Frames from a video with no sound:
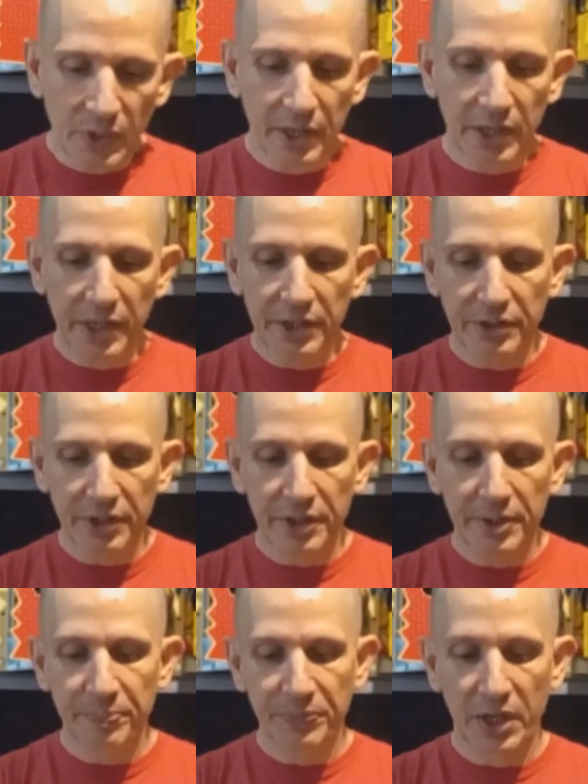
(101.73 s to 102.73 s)
And
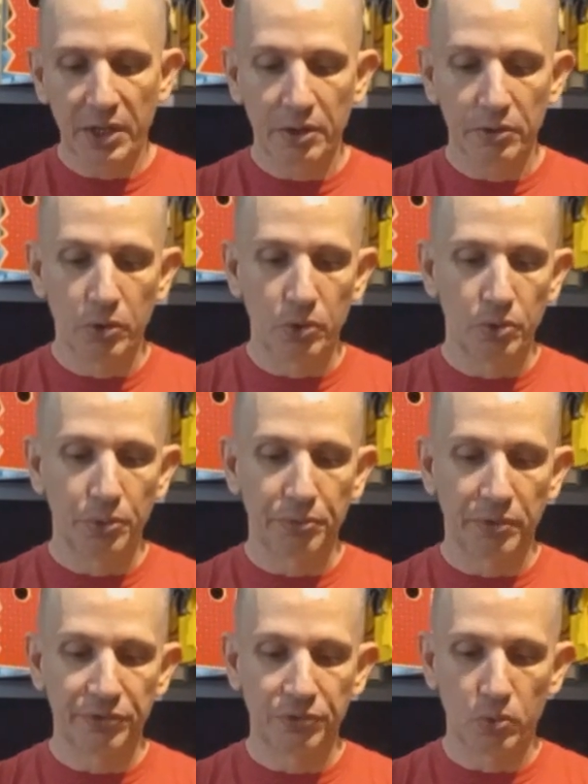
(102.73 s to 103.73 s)
at a local
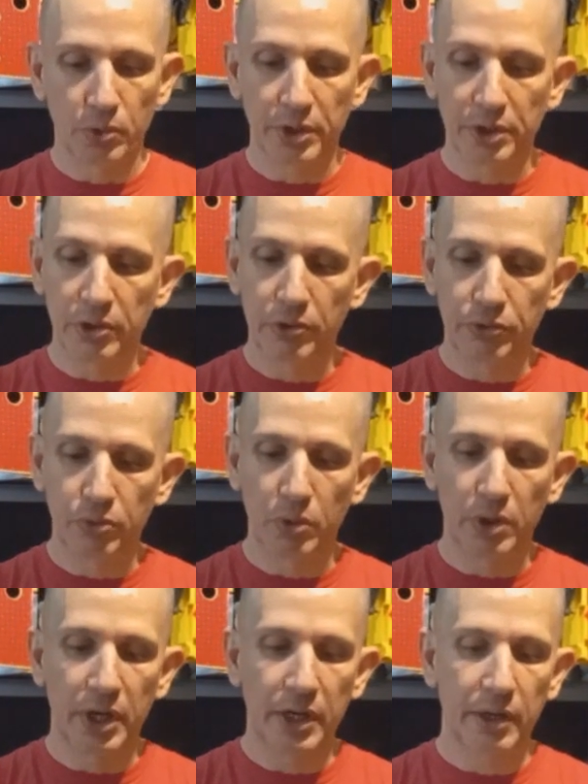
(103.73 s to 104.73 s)
thrift store that I go to a
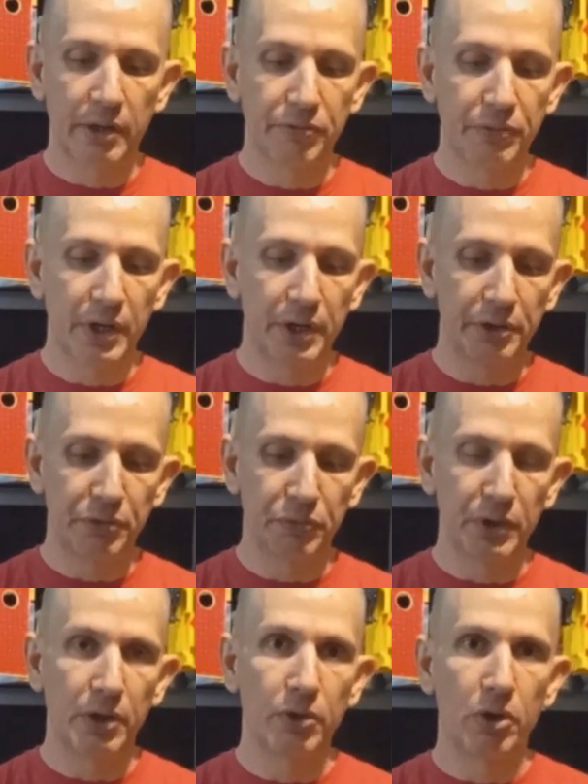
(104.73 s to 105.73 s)
lot, I finally
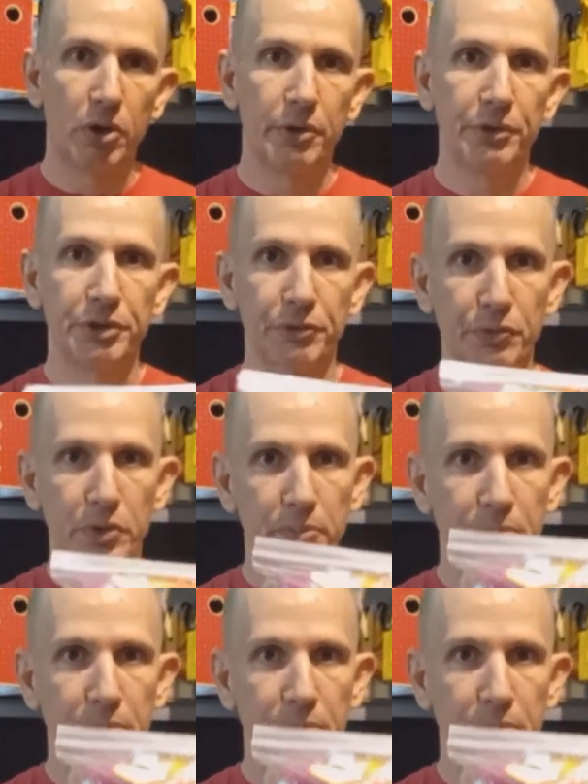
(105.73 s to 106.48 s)
found all the different